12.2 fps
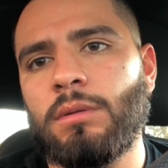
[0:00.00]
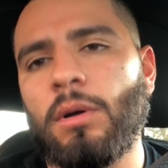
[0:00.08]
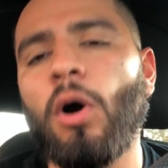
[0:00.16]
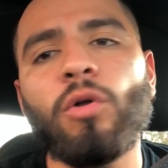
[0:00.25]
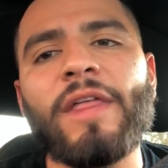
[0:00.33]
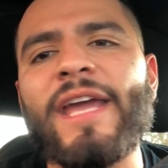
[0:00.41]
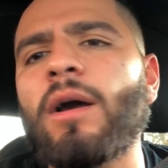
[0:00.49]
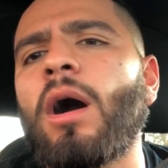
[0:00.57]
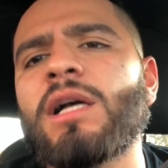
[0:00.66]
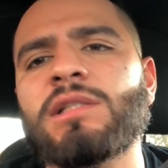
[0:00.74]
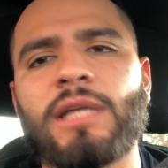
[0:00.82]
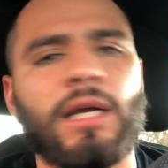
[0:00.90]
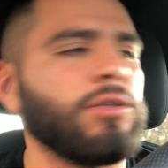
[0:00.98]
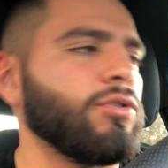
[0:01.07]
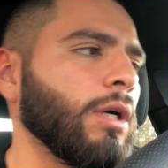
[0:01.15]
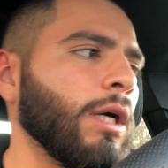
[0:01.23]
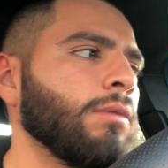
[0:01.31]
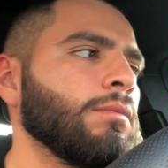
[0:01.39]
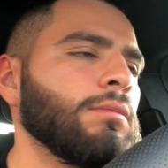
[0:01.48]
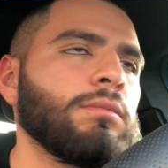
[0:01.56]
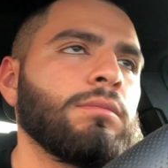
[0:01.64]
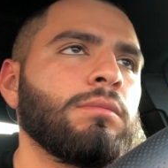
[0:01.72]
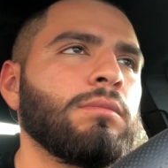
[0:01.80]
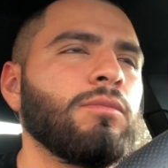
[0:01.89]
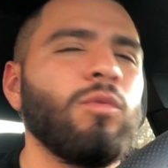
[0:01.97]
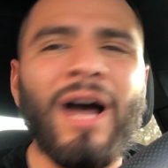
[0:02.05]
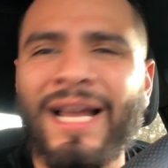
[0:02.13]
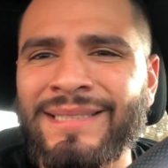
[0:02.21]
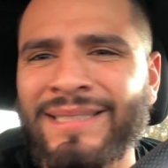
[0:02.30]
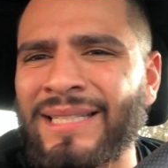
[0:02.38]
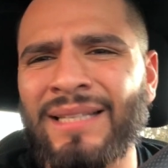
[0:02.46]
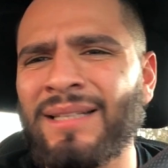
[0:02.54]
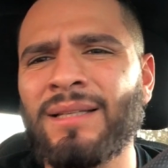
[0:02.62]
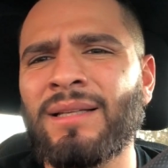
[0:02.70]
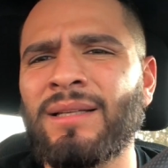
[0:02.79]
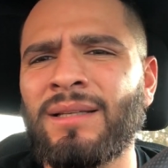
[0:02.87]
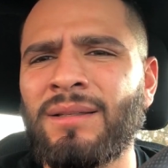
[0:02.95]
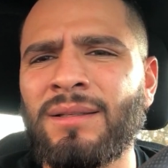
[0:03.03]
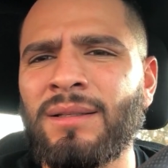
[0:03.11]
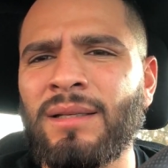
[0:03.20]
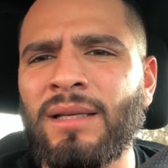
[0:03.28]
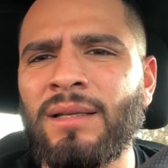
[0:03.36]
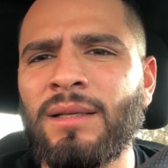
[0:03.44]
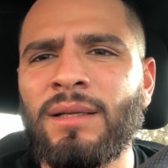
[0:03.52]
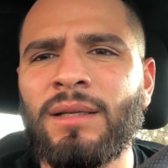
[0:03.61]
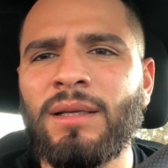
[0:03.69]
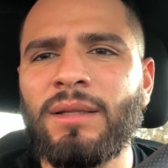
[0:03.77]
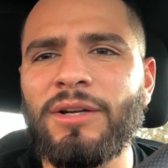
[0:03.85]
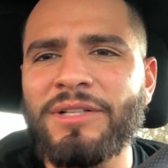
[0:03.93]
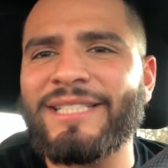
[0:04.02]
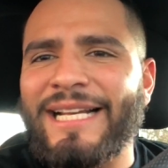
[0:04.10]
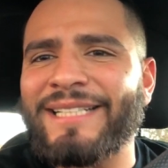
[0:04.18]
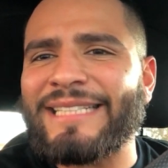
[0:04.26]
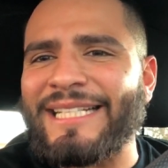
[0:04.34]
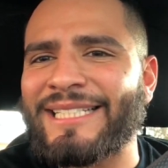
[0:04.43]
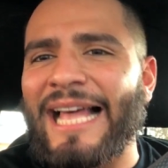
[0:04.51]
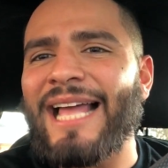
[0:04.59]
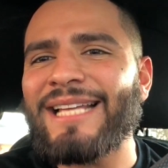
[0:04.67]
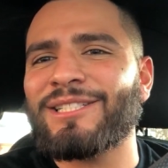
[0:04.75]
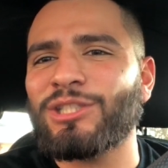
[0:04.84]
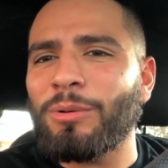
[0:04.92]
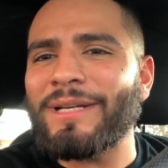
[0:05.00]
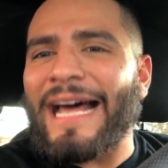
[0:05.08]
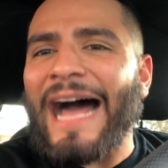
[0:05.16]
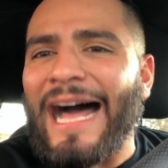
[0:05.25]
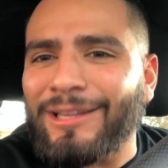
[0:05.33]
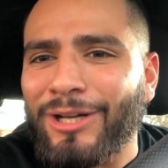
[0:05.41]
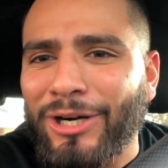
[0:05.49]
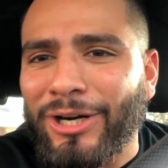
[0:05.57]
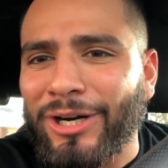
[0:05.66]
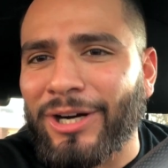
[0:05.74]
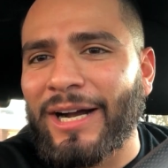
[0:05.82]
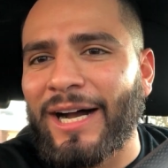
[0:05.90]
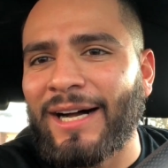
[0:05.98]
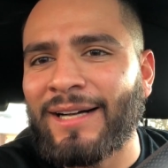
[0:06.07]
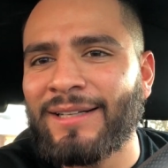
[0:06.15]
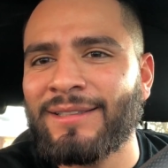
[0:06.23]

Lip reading: Oh, they cost extra. What? They're 60 cents to $1.